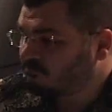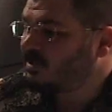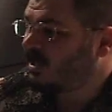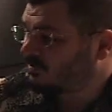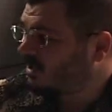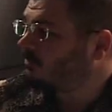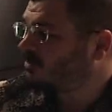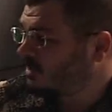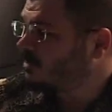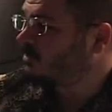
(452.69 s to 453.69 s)
Yes, I
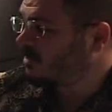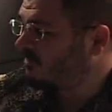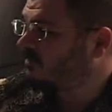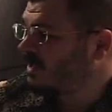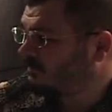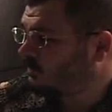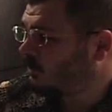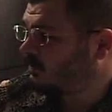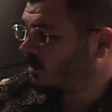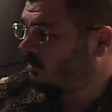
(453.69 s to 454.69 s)
would say you definitely have to go
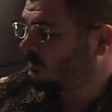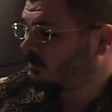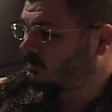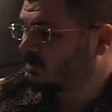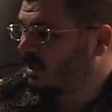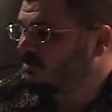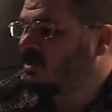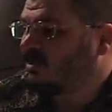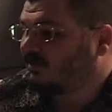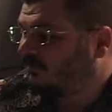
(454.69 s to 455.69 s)
along with those lines.
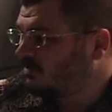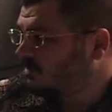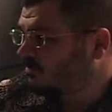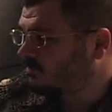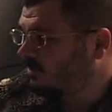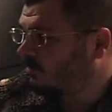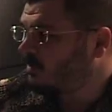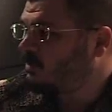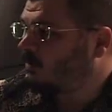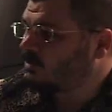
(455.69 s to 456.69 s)
The physics is there.
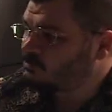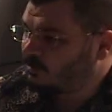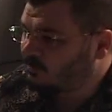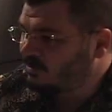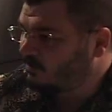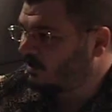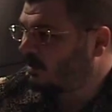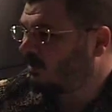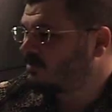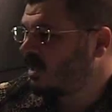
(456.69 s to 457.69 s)
We know what it should be doing
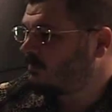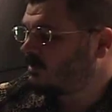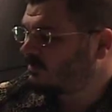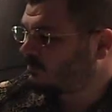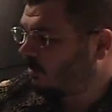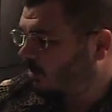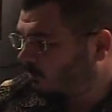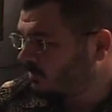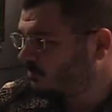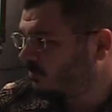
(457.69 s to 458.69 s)
all the time. It doesn't
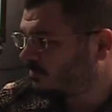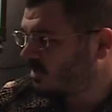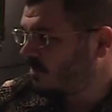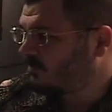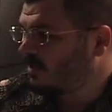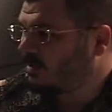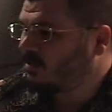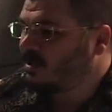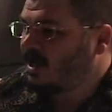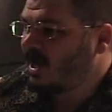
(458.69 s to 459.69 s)
always do the same thing.
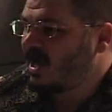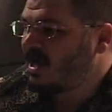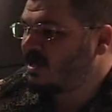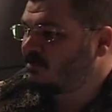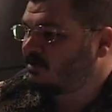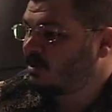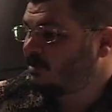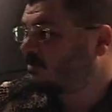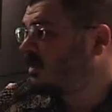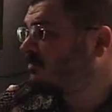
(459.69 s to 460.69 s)
And
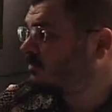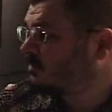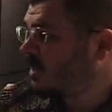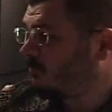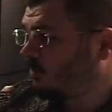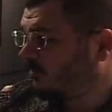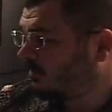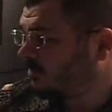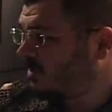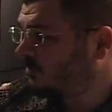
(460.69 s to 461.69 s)
your sensors are not
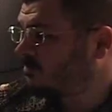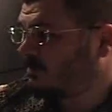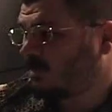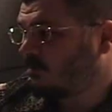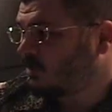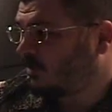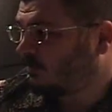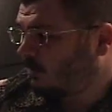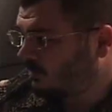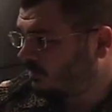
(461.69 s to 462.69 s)
perfect either. Sometimes you get
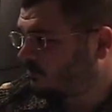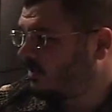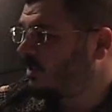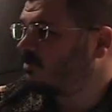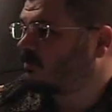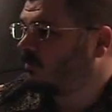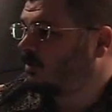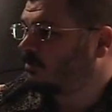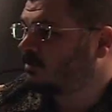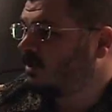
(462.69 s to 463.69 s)
erroneous readings from
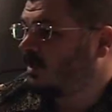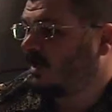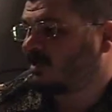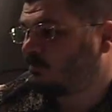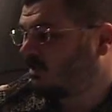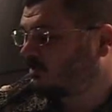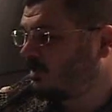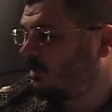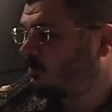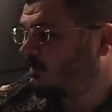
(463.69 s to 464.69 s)
those, and
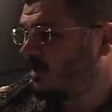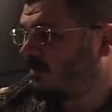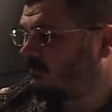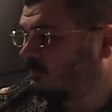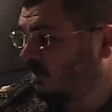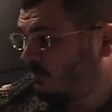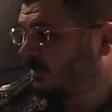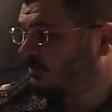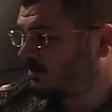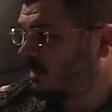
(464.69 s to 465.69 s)
especially here where you have
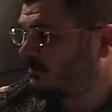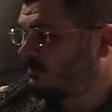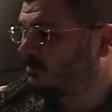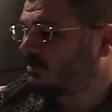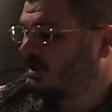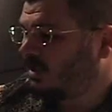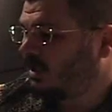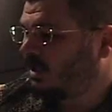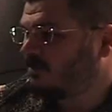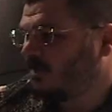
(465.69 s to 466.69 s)
limited sensors,
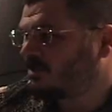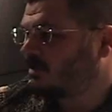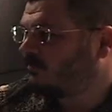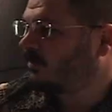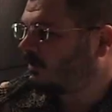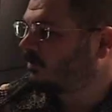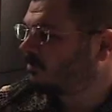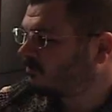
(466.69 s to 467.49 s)
it makes it even harder.